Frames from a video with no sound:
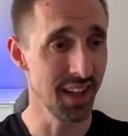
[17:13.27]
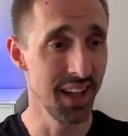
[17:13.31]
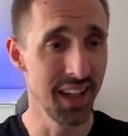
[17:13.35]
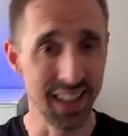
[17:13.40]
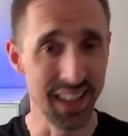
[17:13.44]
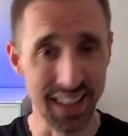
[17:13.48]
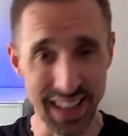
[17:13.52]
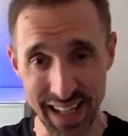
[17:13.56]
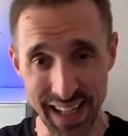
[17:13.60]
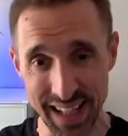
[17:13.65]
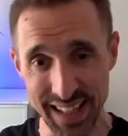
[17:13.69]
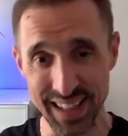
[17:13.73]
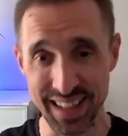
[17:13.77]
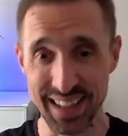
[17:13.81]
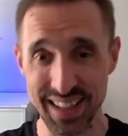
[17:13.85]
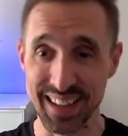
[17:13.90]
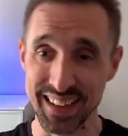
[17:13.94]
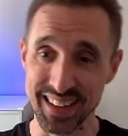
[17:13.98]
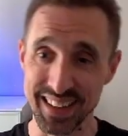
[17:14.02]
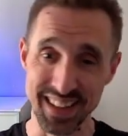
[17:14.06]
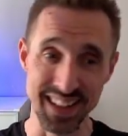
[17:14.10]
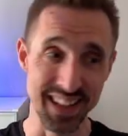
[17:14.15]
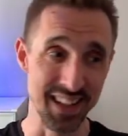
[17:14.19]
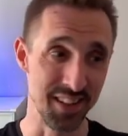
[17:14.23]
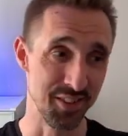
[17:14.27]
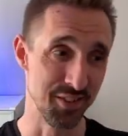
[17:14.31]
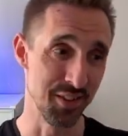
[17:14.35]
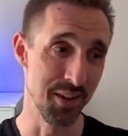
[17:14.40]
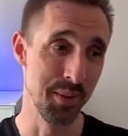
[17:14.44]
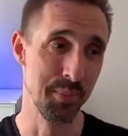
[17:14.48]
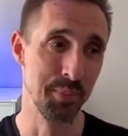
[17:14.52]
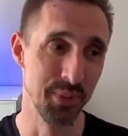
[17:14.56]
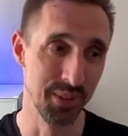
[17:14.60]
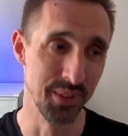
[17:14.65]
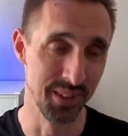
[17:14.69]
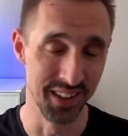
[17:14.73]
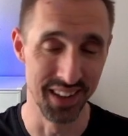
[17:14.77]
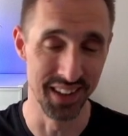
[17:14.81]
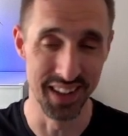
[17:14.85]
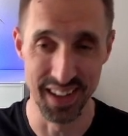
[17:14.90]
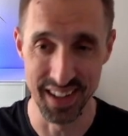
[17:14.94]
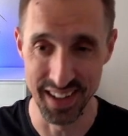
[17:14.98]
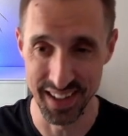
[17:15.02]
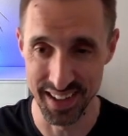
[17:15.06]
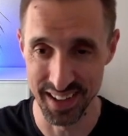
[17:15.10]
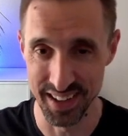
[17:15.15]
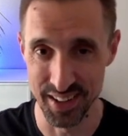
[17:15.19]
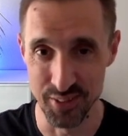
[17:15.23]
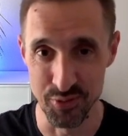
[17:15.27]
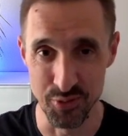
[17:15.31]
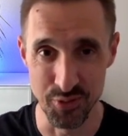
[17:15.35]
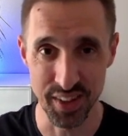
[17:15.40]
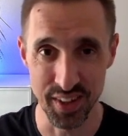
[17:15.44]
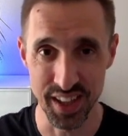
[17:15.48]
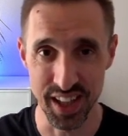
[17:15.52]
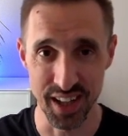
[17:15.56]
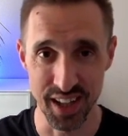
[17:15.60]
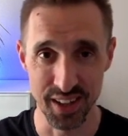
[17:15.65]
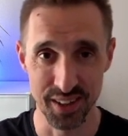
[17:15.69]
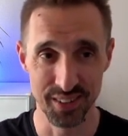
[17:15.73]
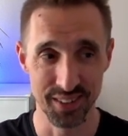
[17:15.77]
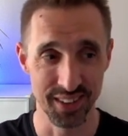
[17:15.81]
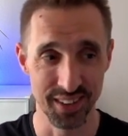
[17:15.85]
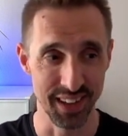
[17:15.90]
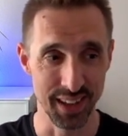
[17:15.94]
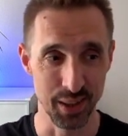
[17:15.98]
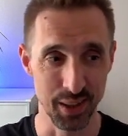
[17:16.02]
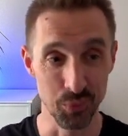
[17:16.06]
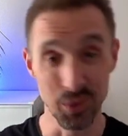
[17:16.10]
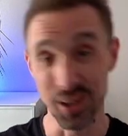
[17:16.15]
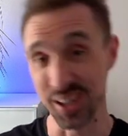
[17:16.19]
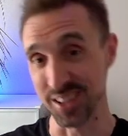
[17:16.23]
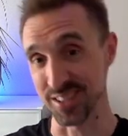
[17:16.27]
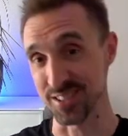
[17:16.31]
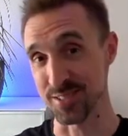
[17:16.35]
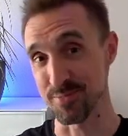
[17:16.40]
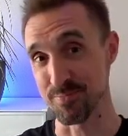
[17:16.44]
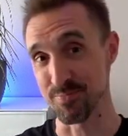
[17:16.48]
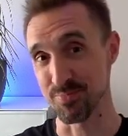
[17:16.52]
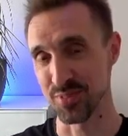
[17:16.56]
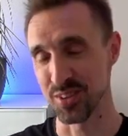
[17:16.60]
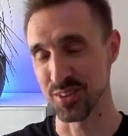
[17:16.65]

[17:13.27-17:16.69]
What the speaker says: Again, in the example of the video, it worked.